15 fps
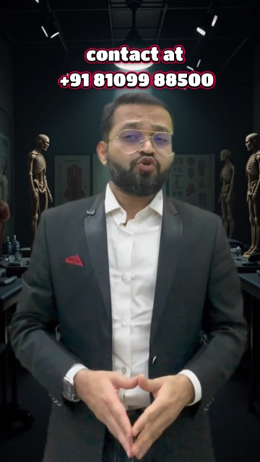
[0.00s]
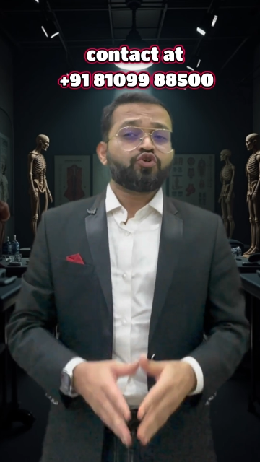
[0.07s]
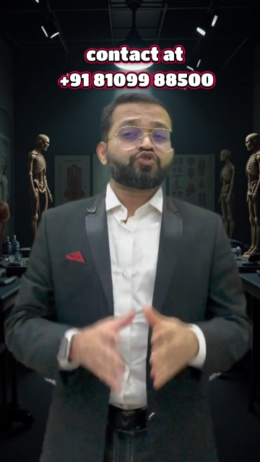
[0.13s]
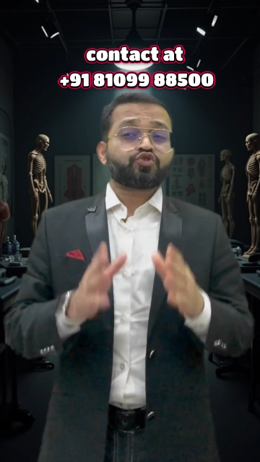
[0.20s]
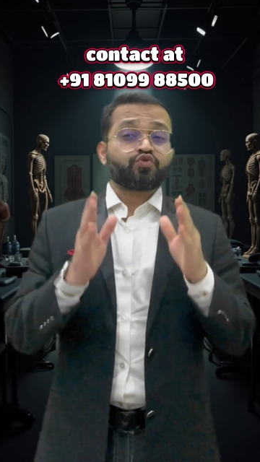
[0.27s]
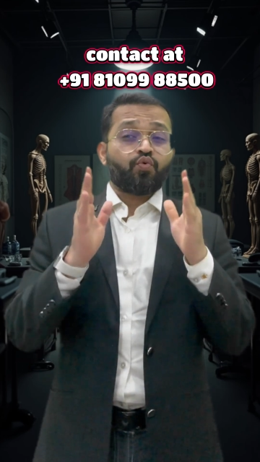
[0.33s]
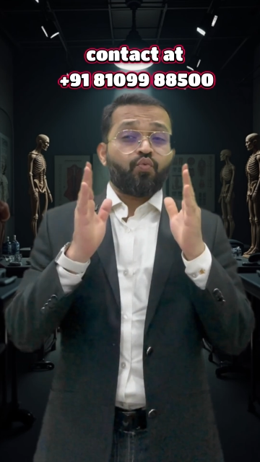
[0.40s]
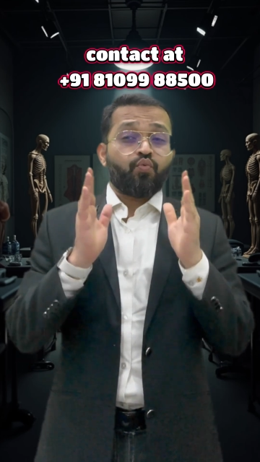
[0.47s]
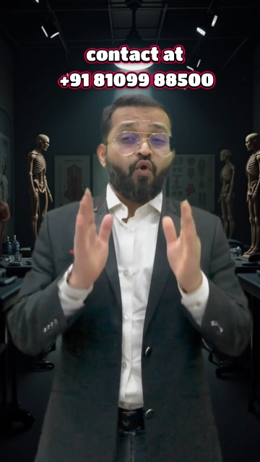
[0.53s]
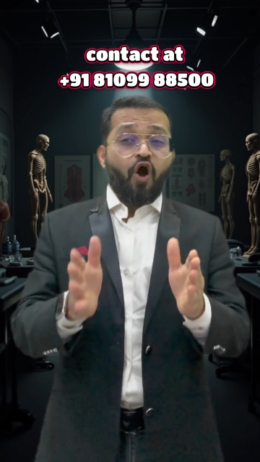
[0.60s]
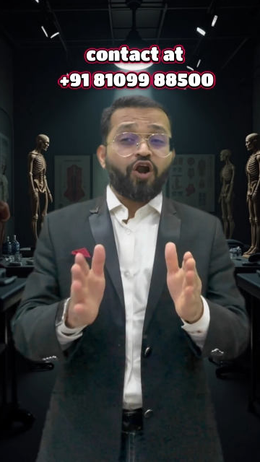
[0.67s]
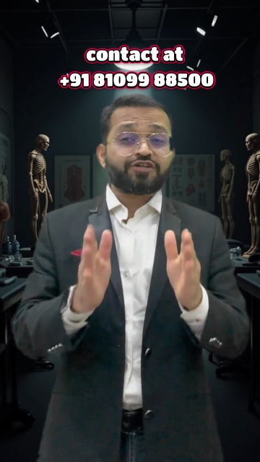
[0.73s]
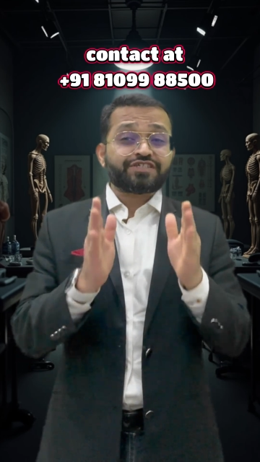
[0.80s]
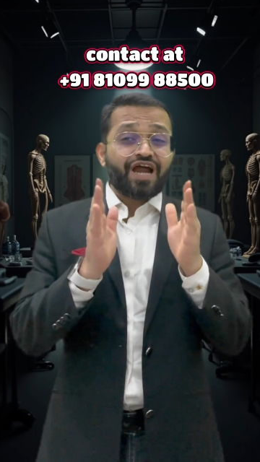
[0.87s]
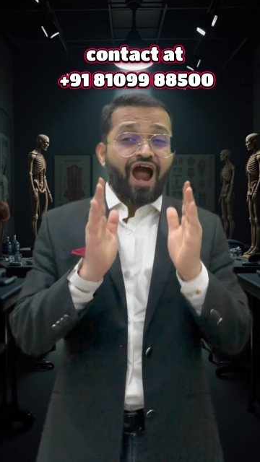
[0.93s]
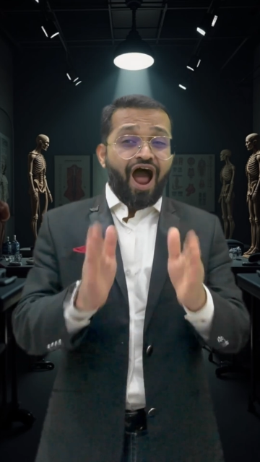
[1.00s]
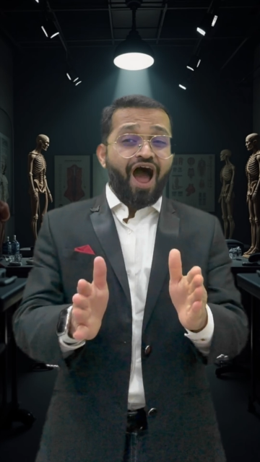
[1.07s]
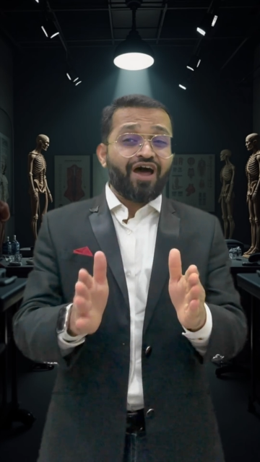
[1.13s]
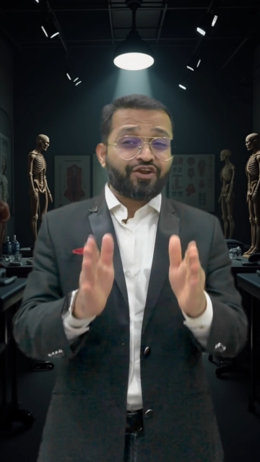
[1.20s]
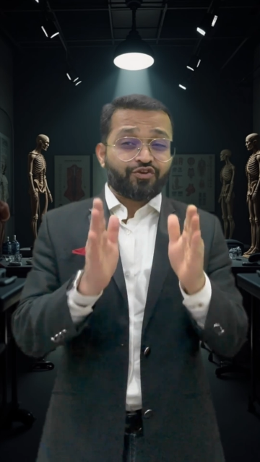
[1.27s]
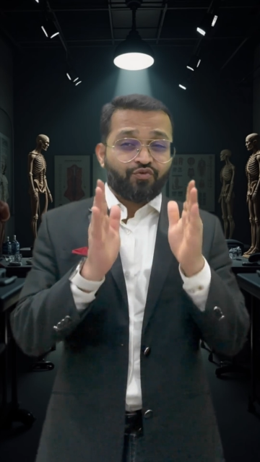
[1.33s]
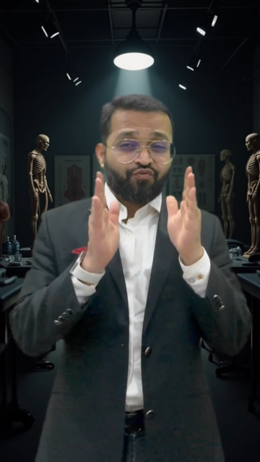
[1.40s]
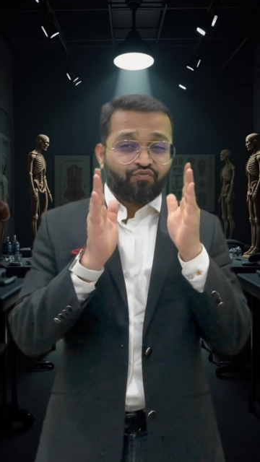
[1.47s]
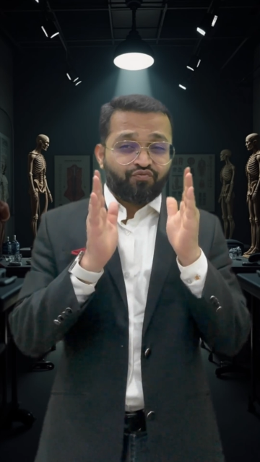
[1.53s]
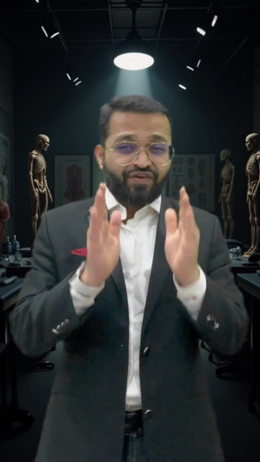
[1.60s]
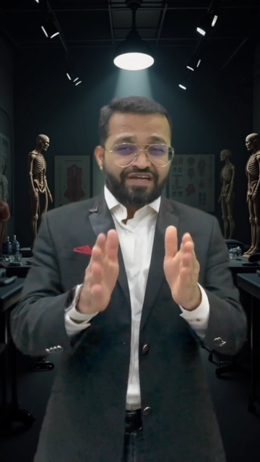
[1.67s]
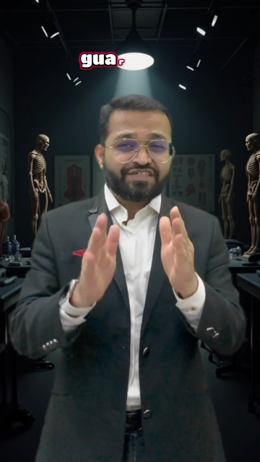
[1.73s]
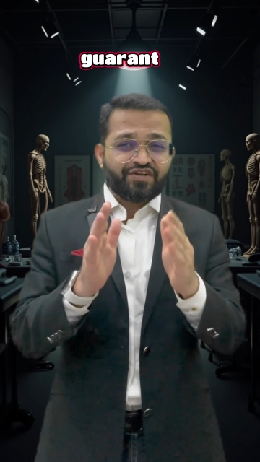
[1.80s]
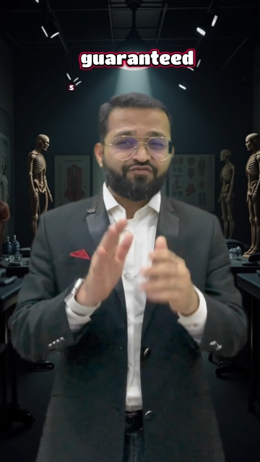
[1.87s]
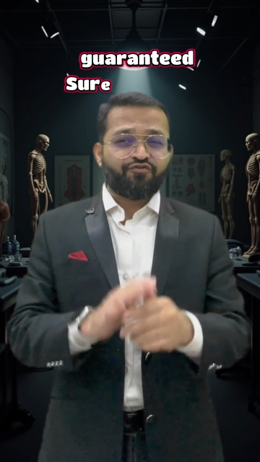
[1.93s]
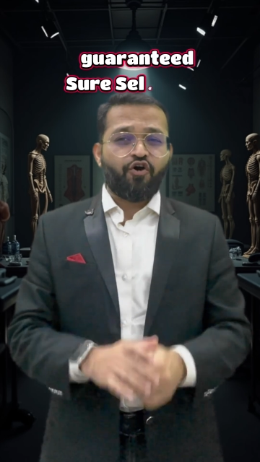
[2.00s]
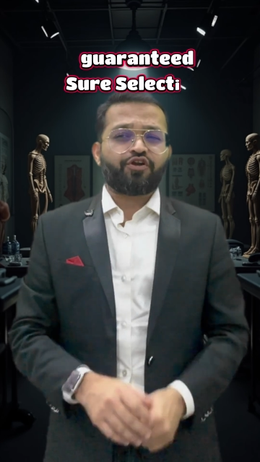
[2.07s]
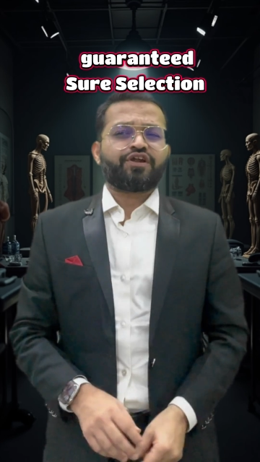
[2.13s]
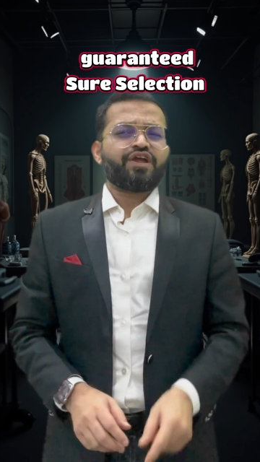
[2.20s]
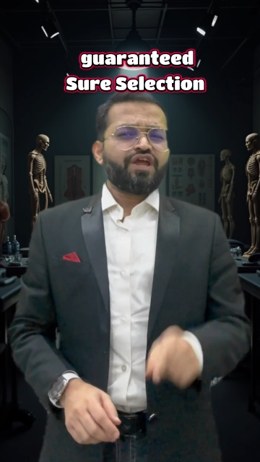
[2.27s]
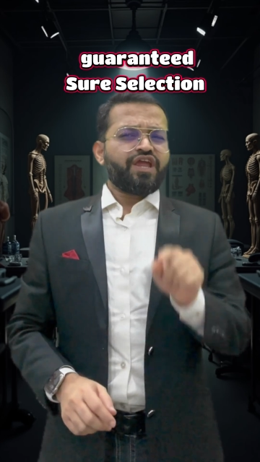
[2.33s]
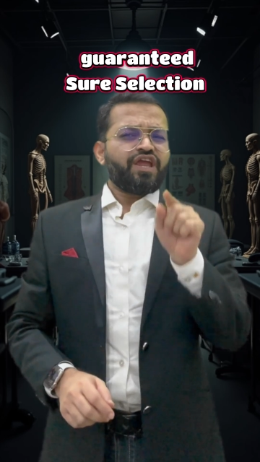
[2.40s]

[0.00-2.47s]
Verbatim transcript: So what are you waiting for?